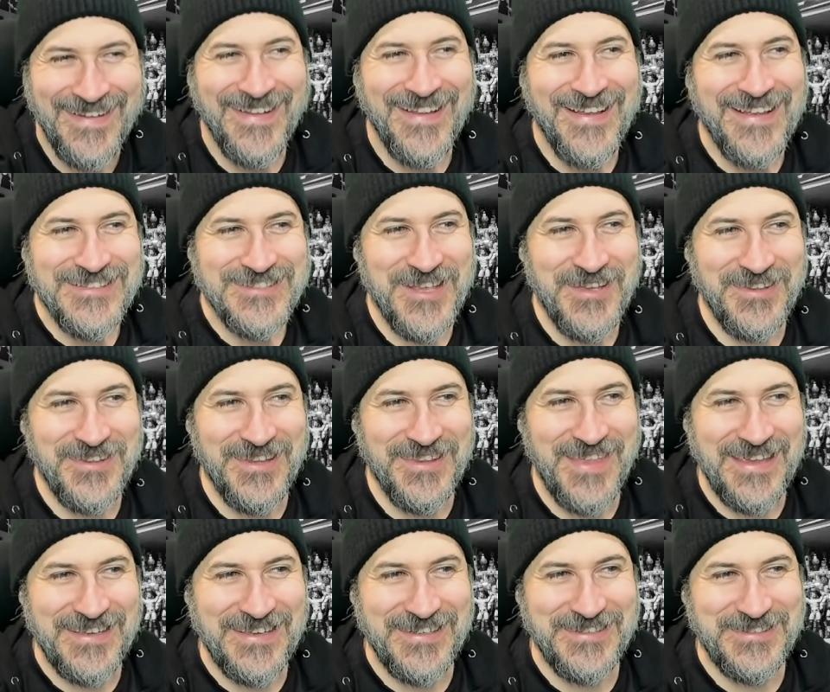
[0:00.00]
so that
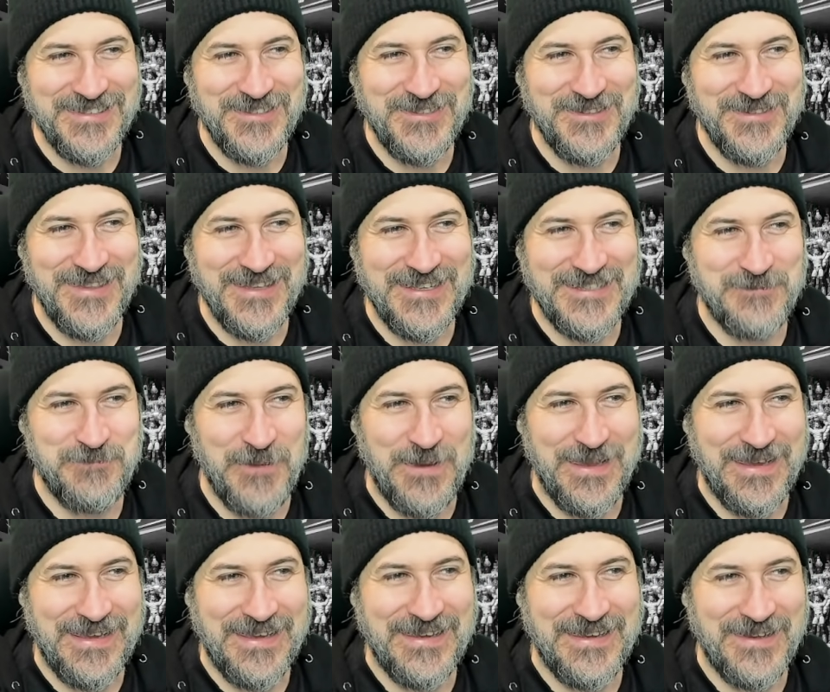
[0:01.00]
they can do this
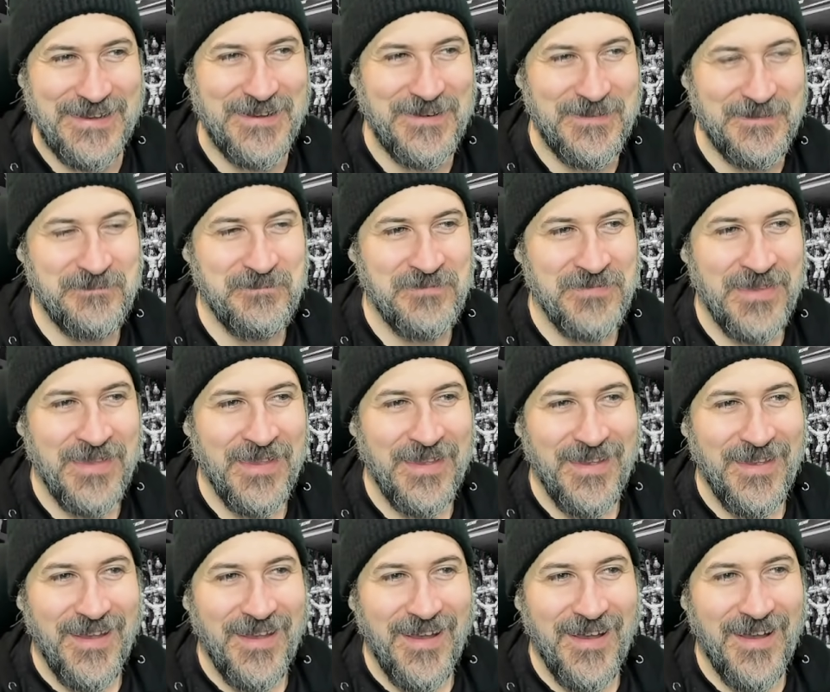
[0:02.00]
bit here,
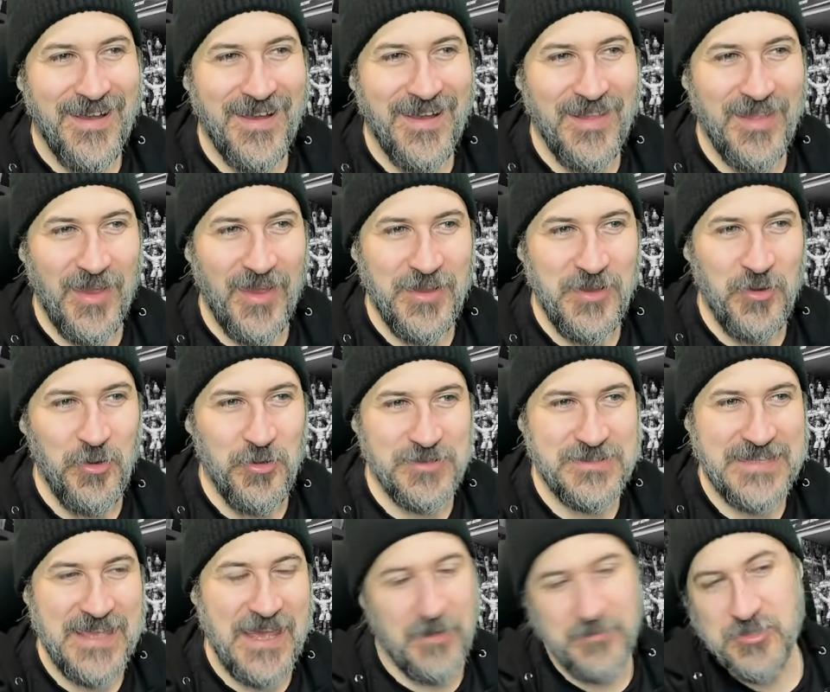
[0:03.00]
like, all
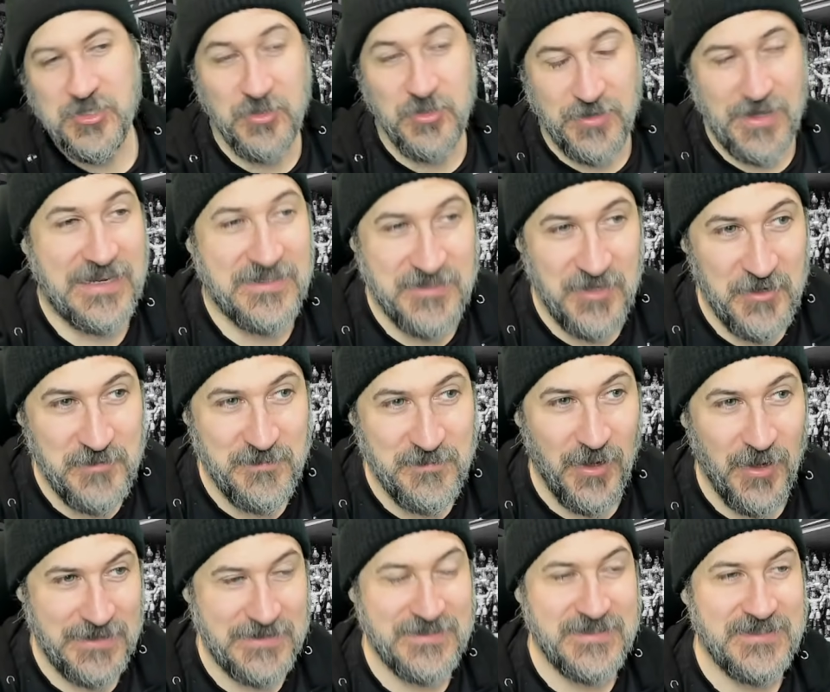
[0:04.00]
together. I'm sure they don't
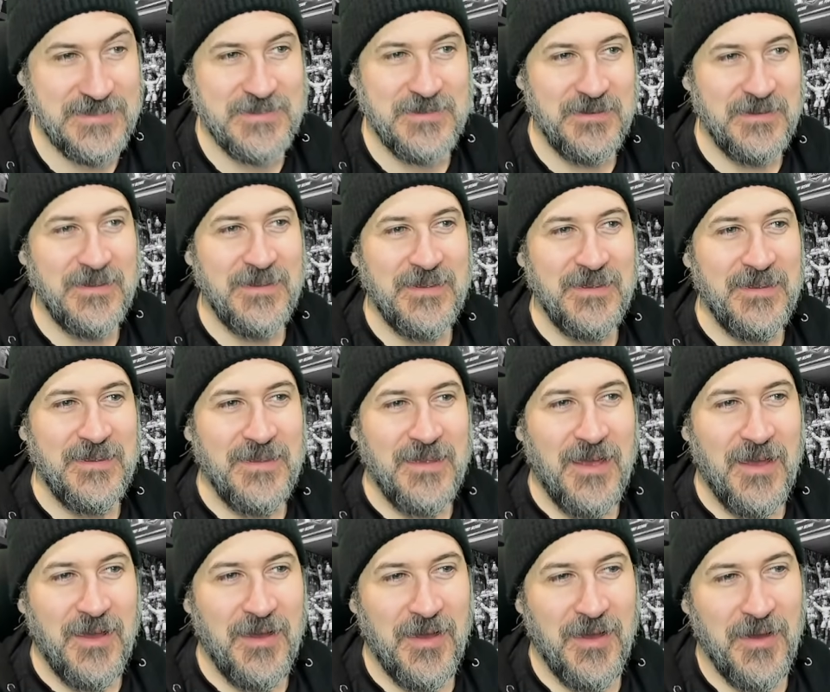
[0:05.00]
mind.
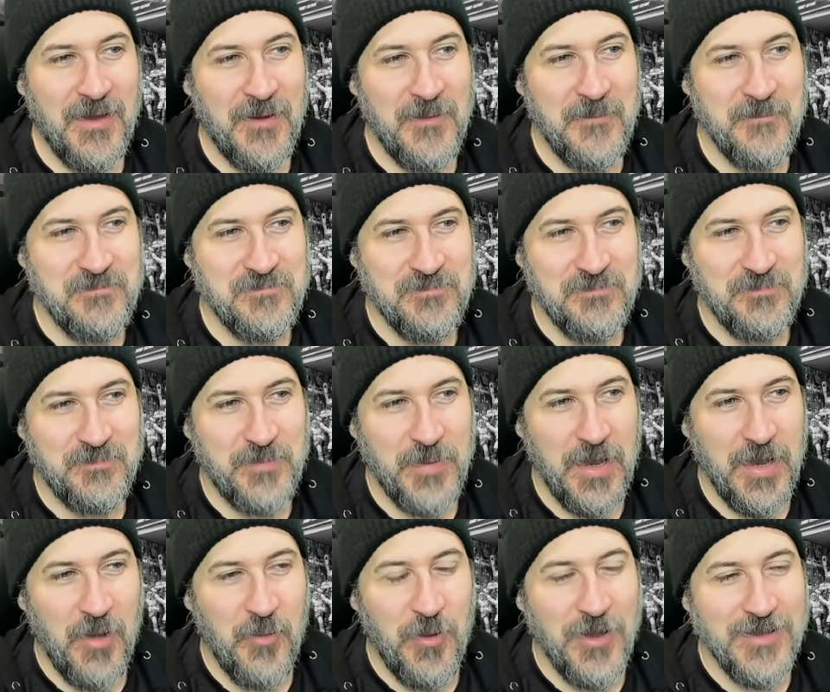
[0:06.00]

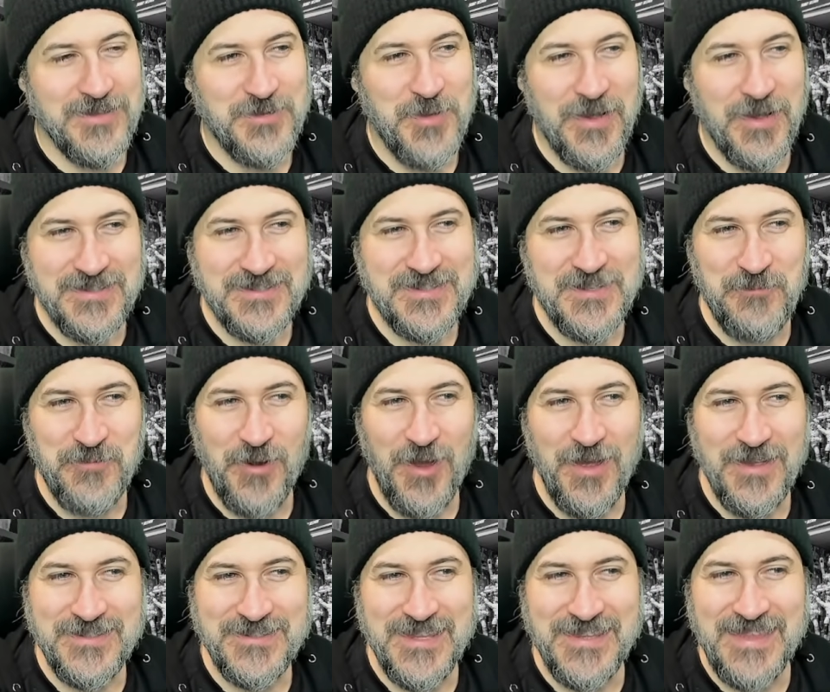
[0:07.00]
But I was quite
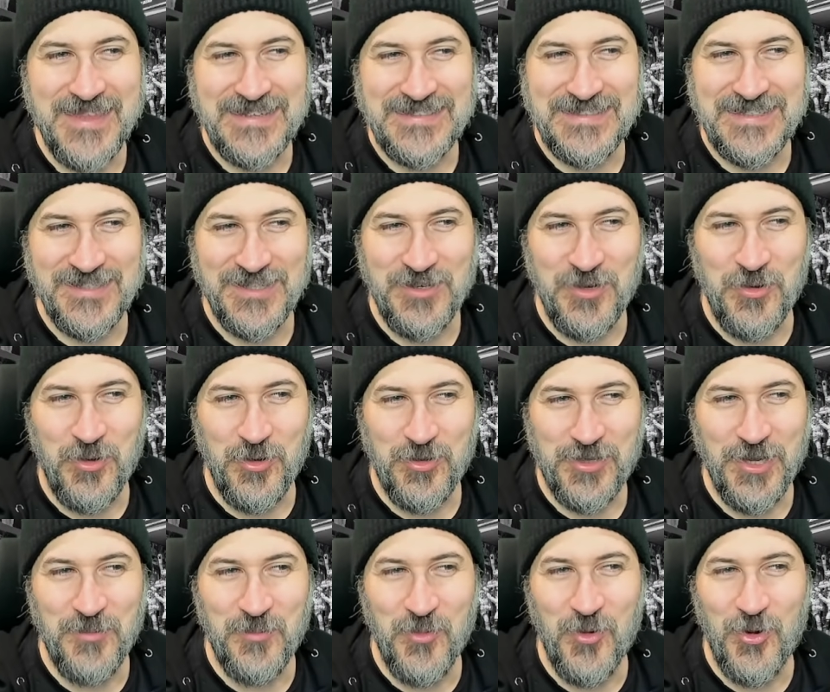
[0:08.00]
surprised that they didn't all
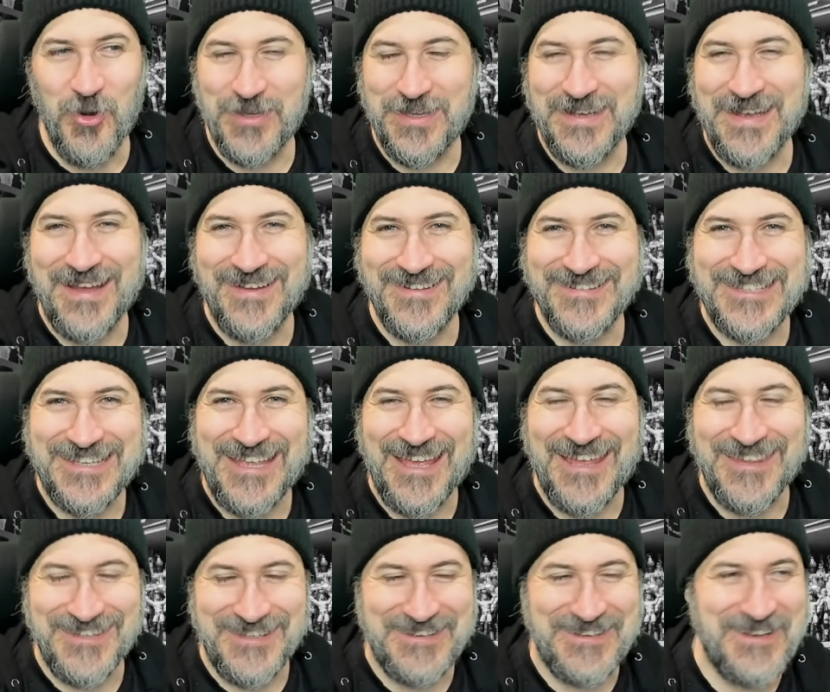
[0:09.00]
come walking out
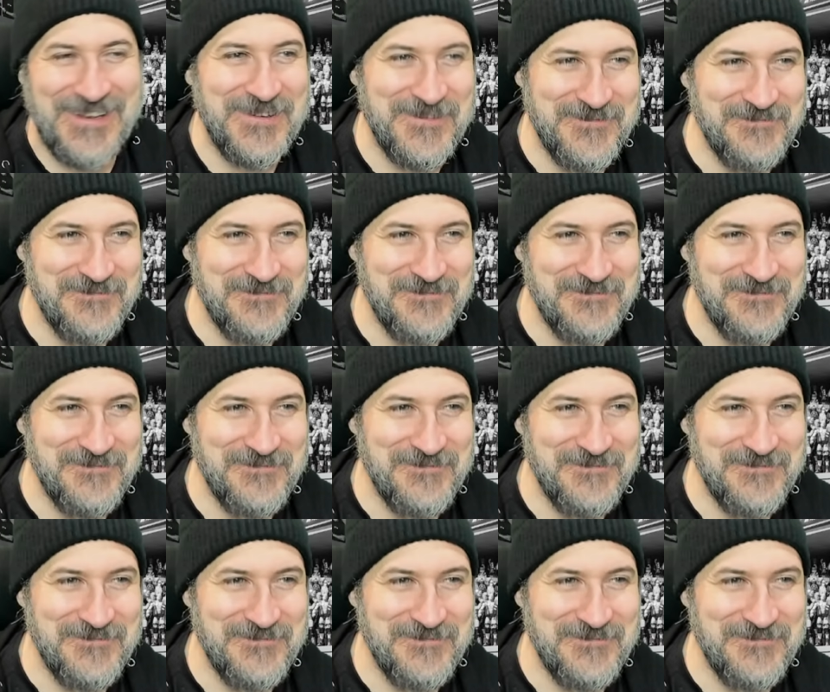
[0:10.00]
together, you know?